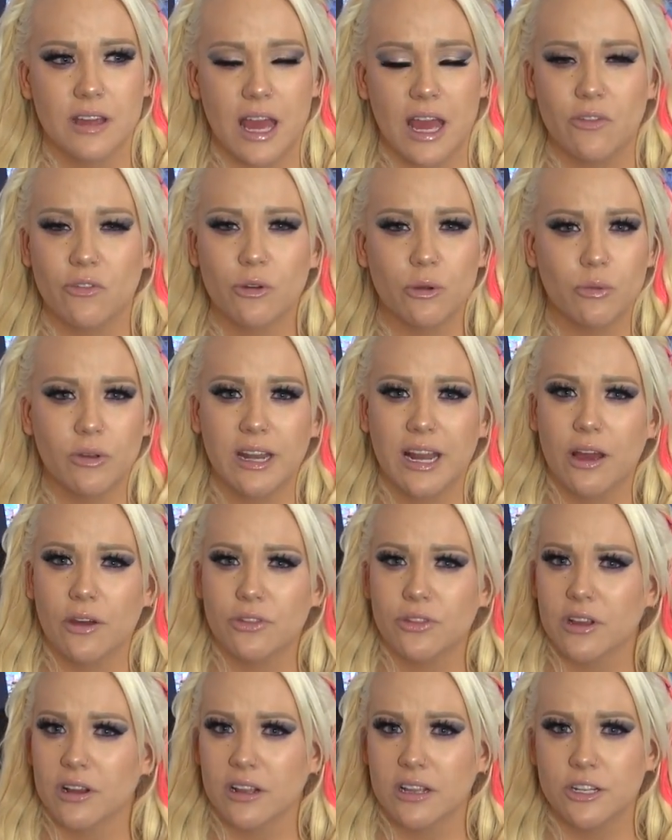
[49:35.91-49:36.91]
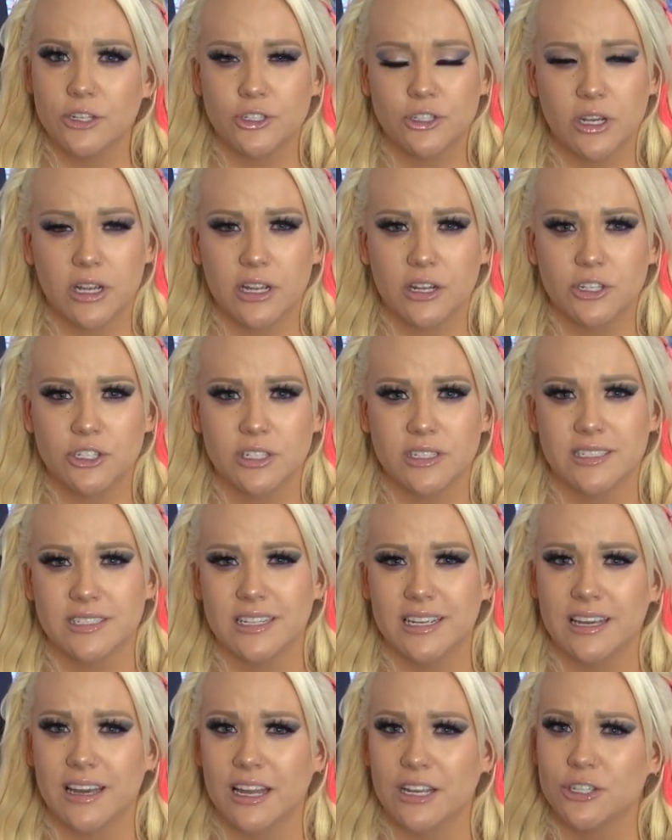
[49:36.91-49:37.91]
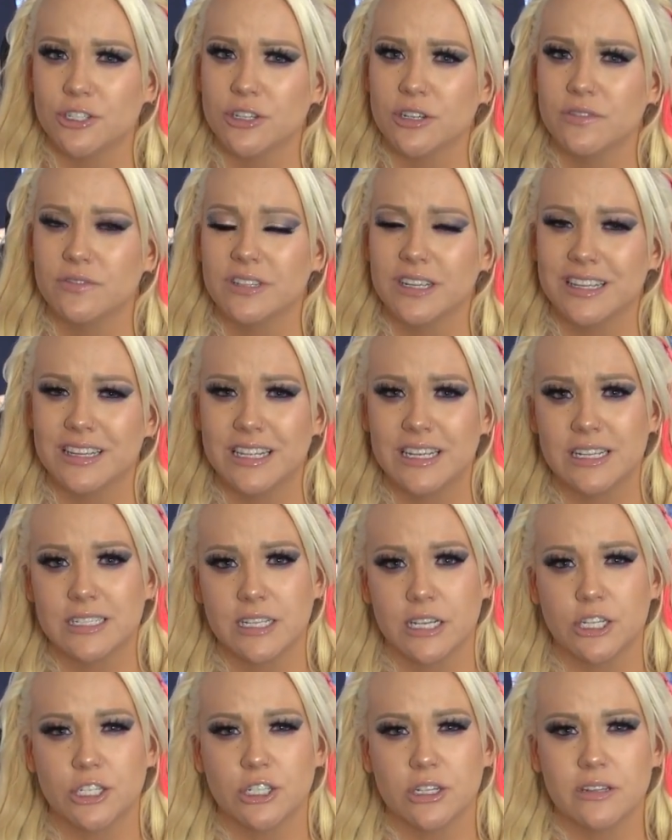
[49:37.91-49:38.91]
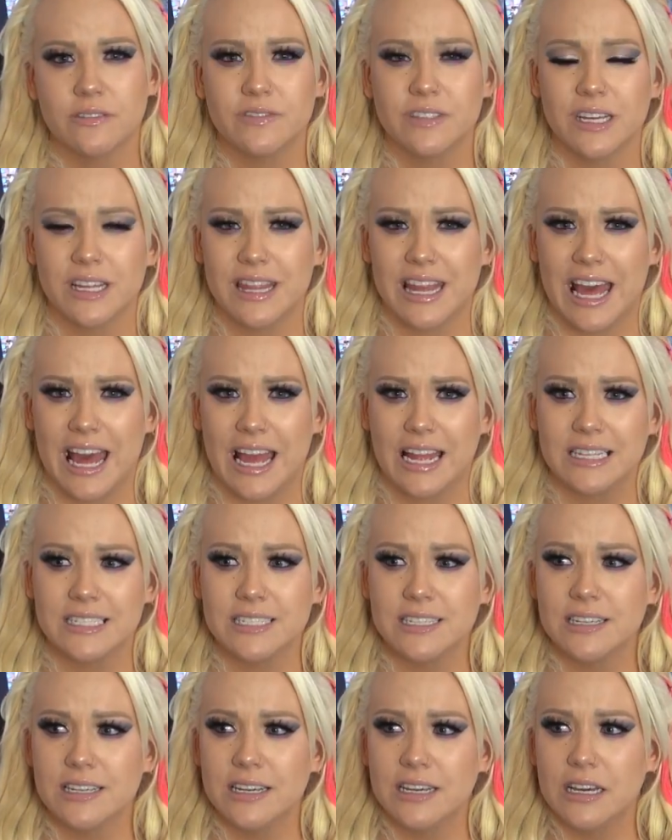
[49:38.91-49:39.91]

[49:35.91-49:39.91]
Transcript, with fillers: everyone out there can judge and say, I should have done this, I should have done that.